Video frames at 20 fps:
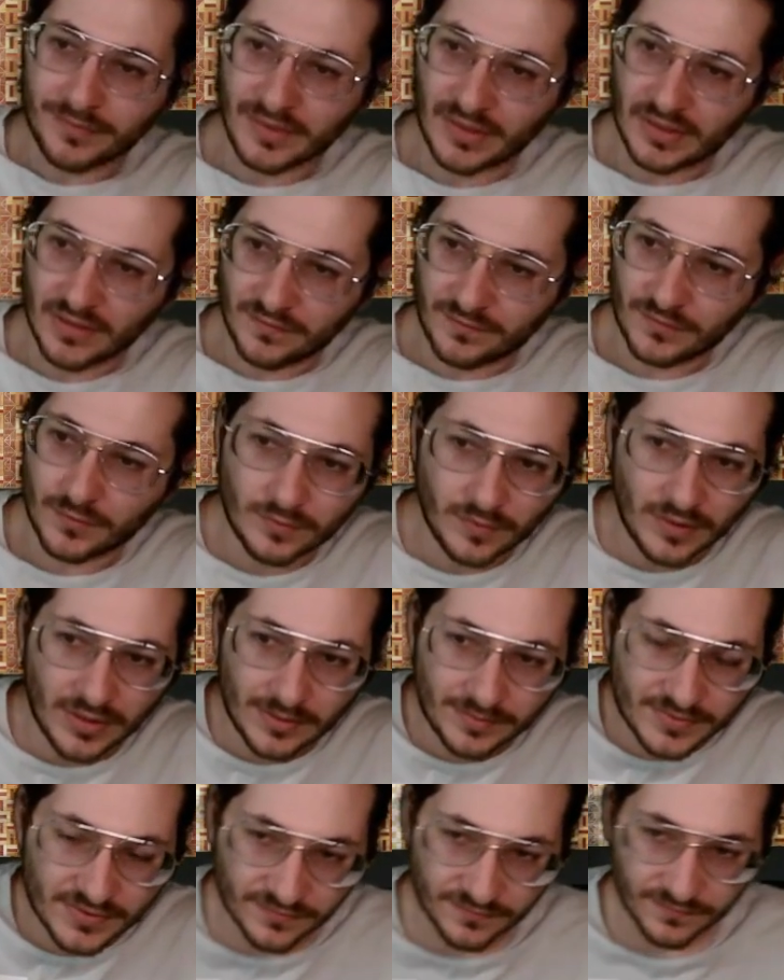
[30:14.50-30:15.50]
if you went
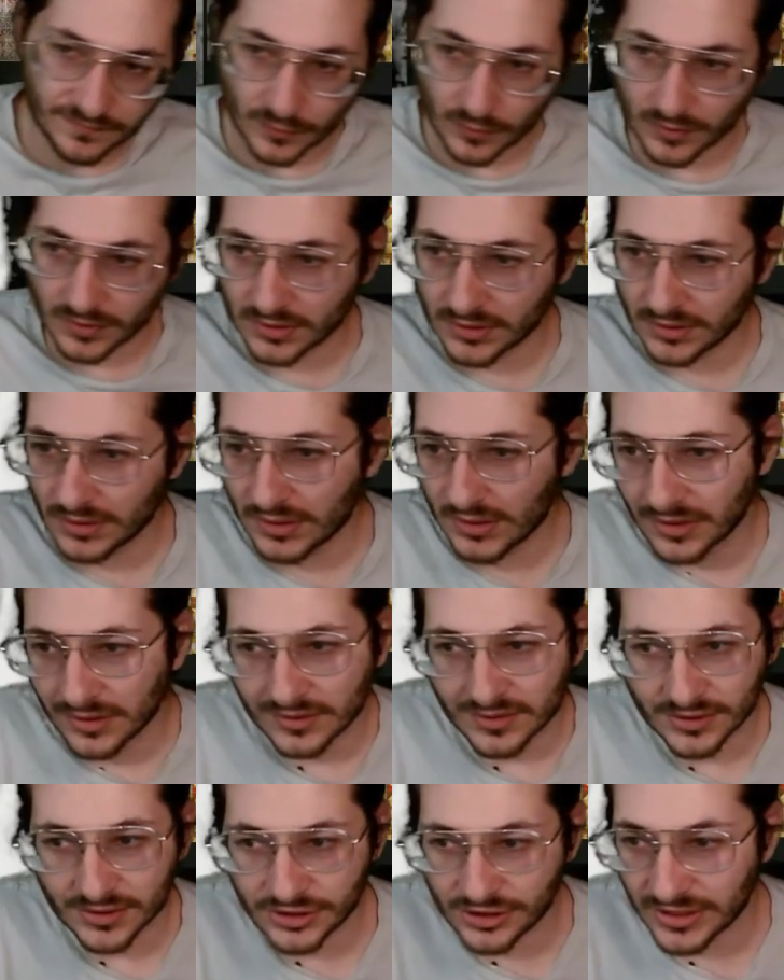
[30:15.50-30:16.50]
up to 4,
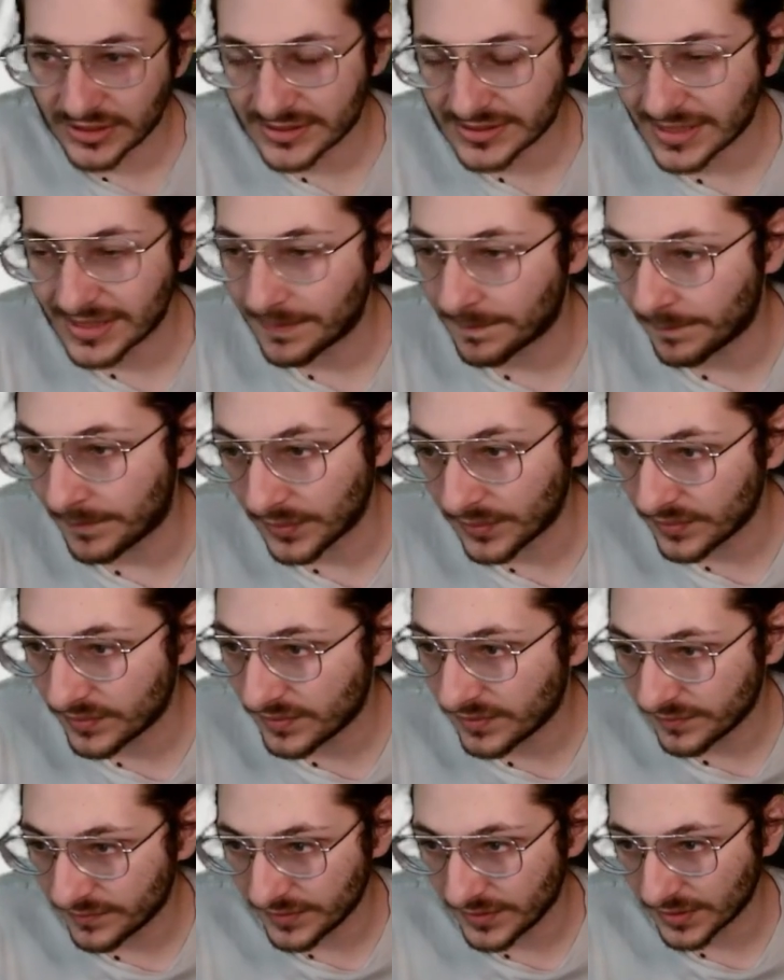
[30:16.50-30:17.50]
the chance that both
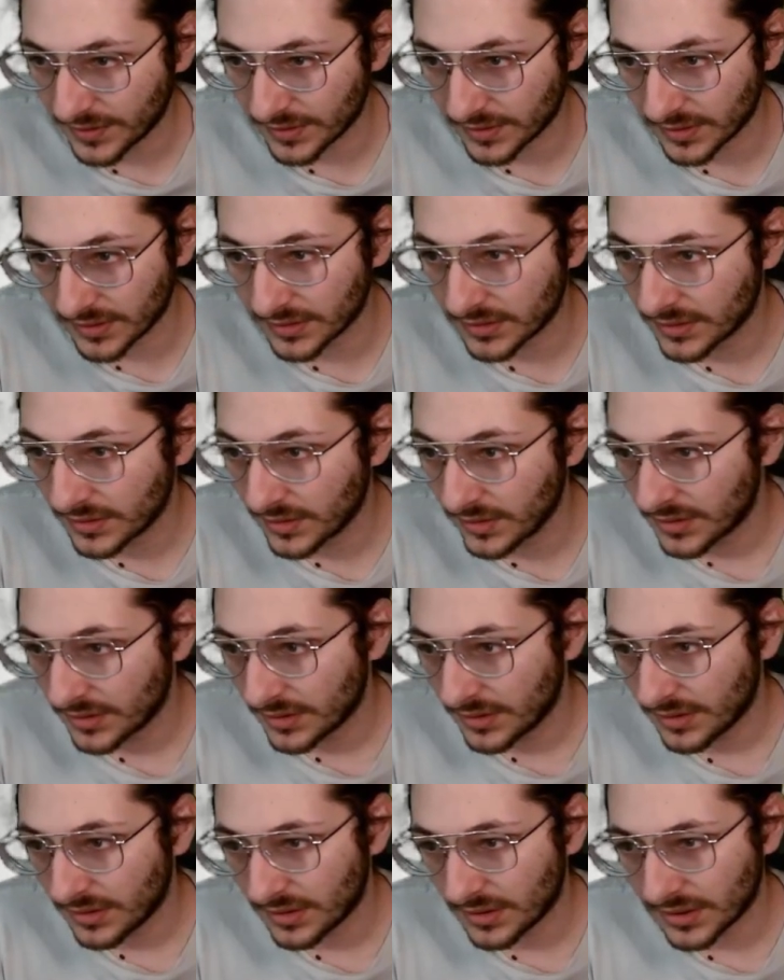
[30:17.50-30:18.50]
of your
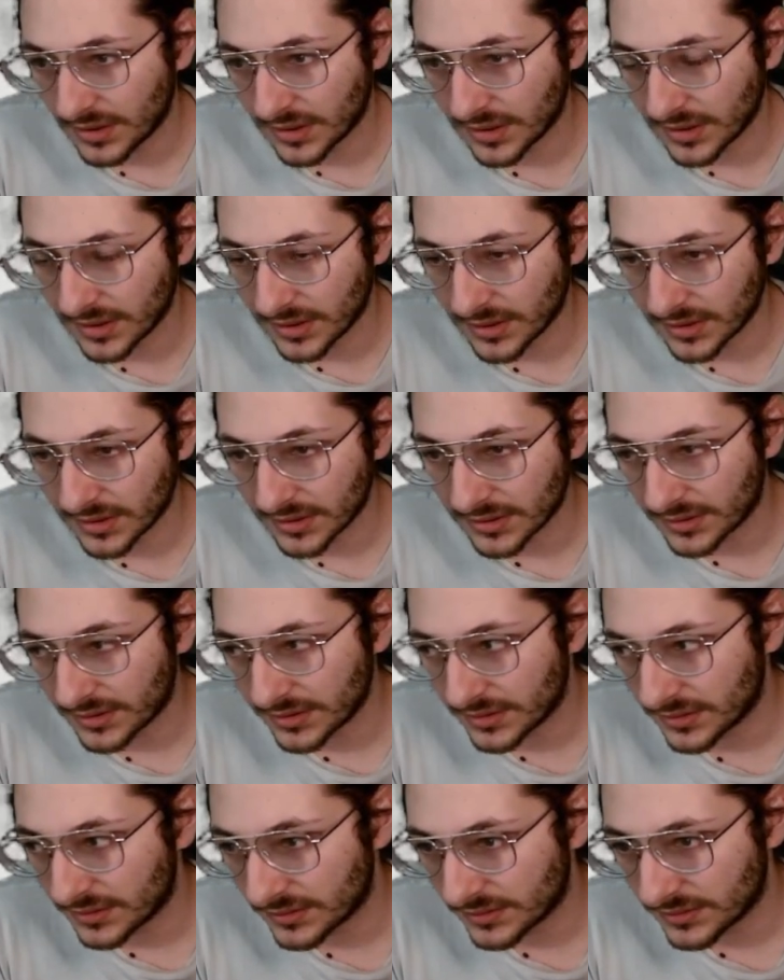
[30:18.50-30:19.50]

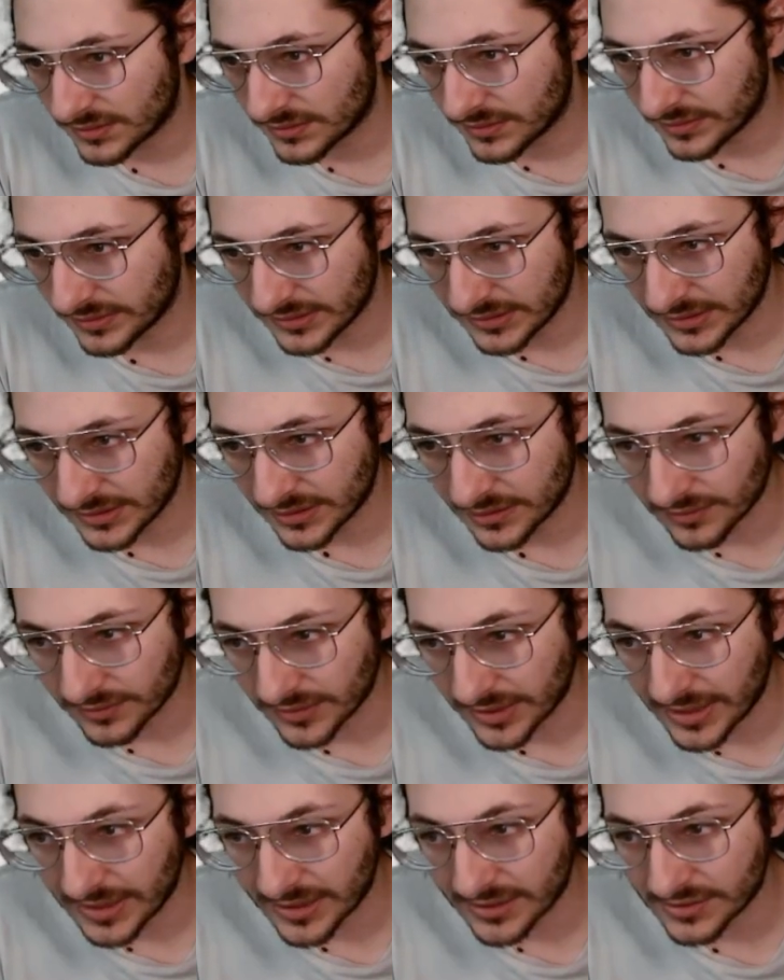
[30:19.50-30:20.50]

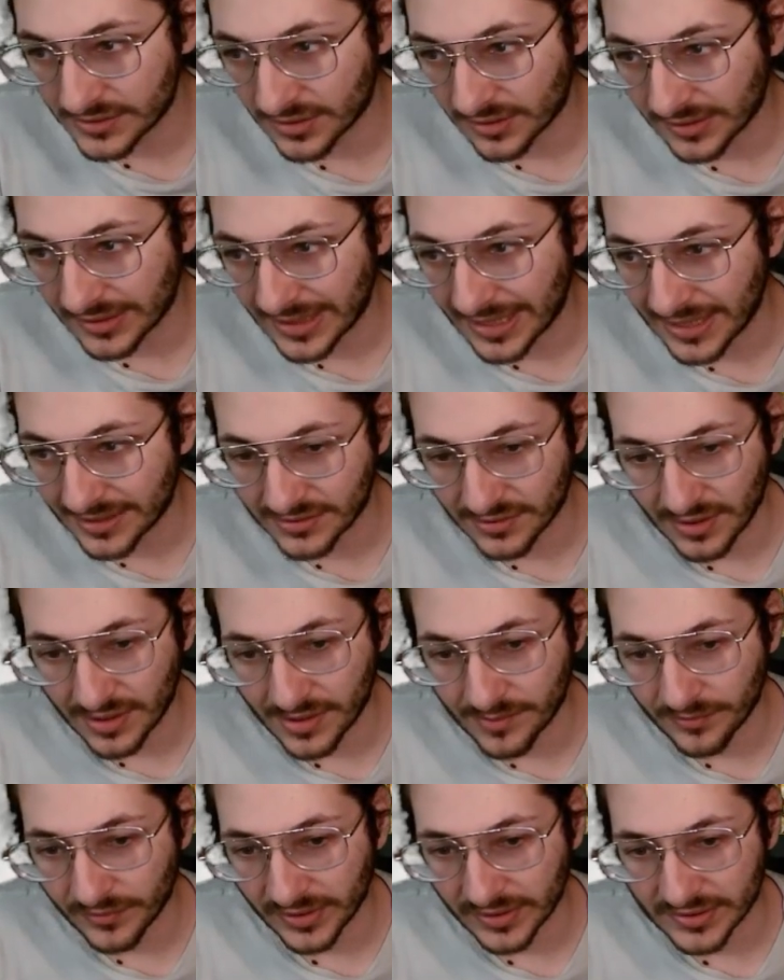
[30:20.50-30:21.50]
lands are Castle
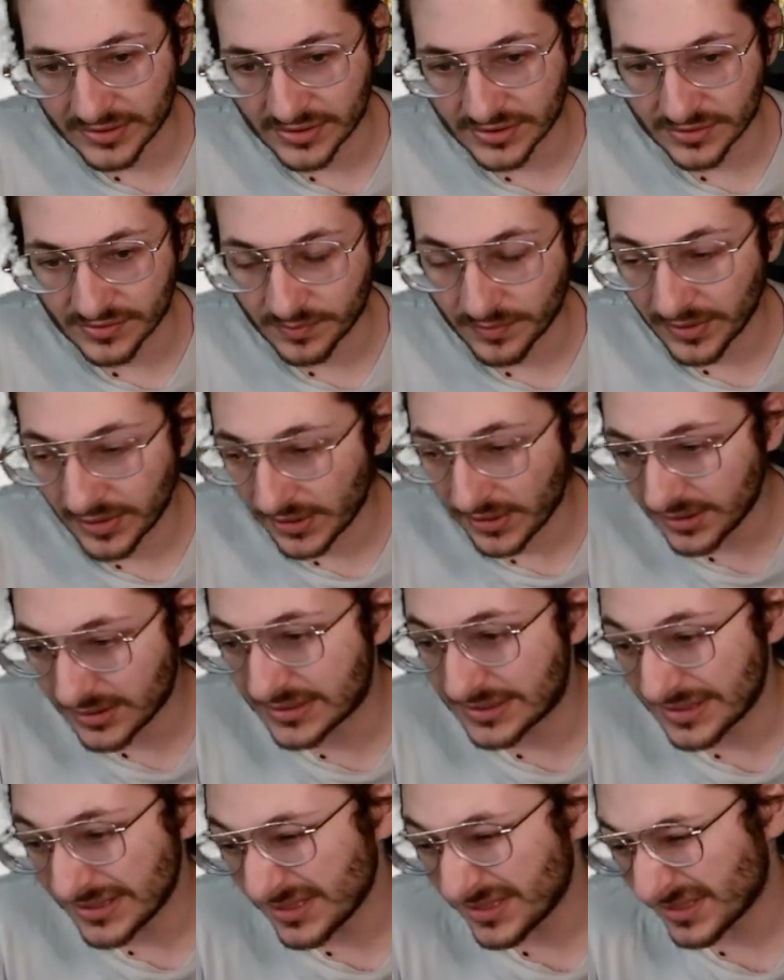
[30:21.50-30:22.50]
Embereths is
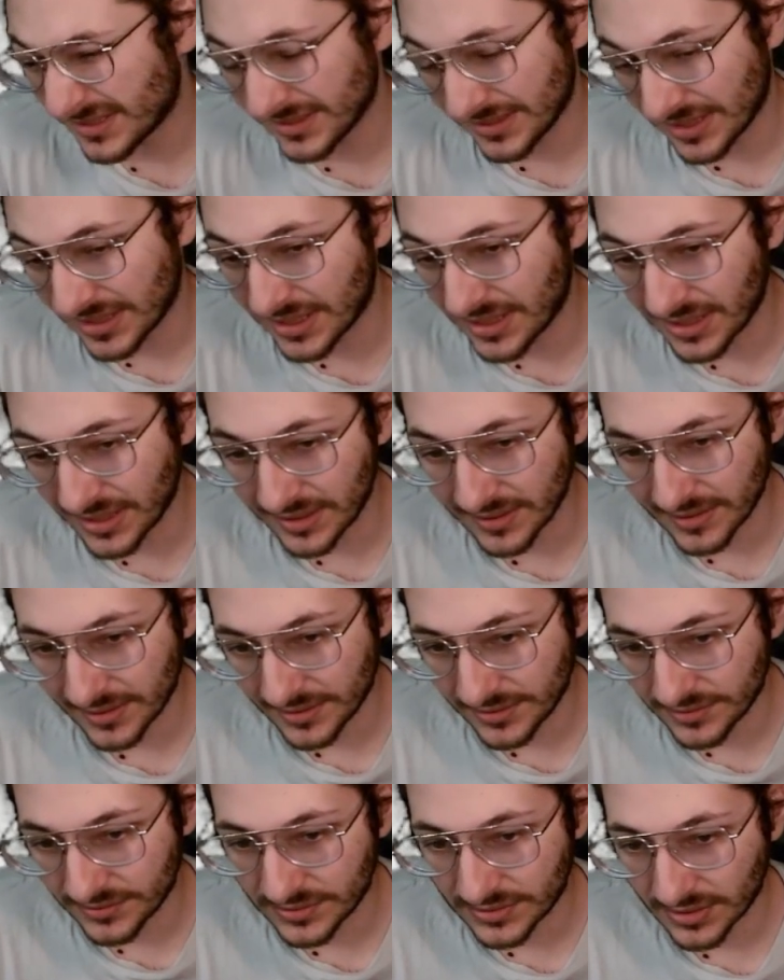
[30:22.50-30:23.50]
decently high,
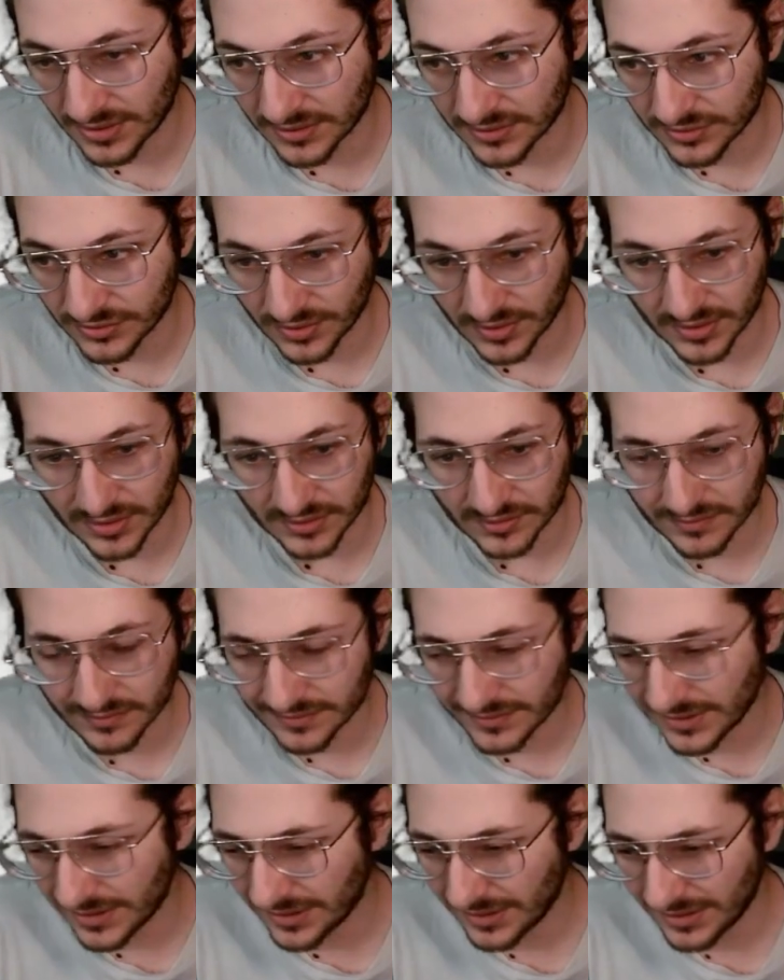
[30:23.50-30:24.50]
and you start drawing
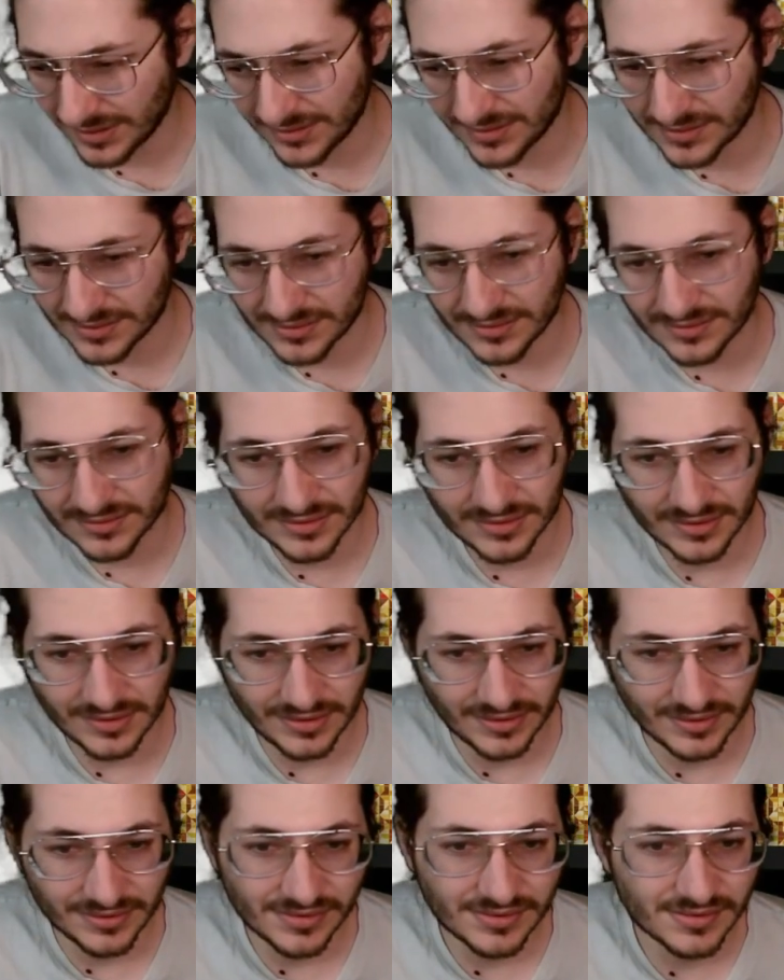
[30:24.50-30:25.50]

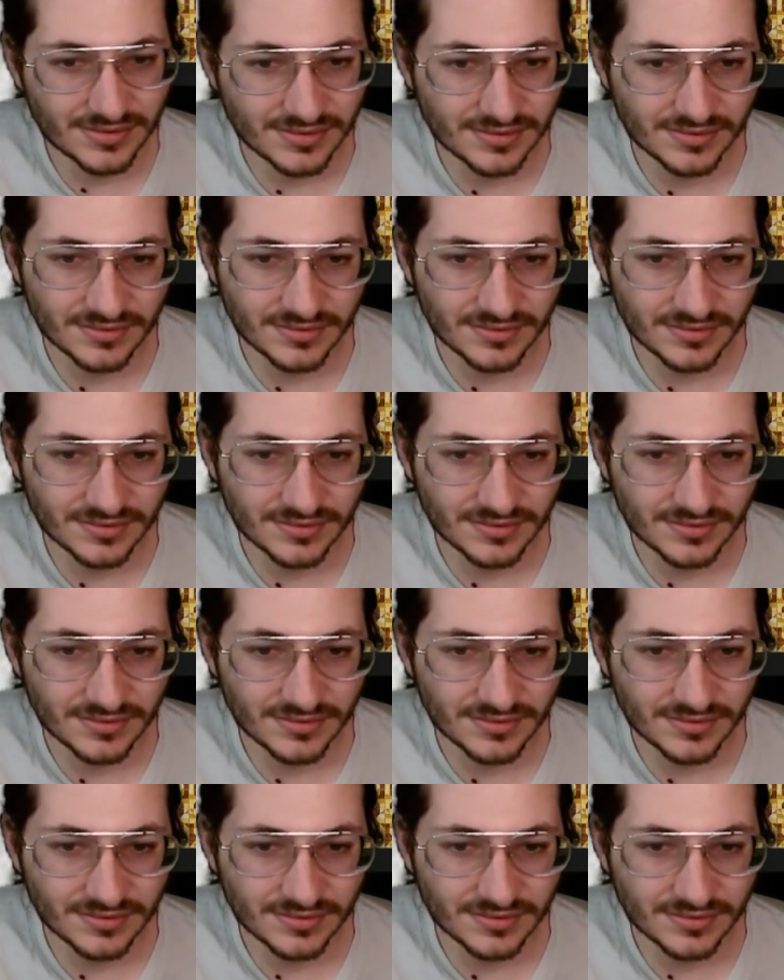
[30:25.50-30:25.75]
it's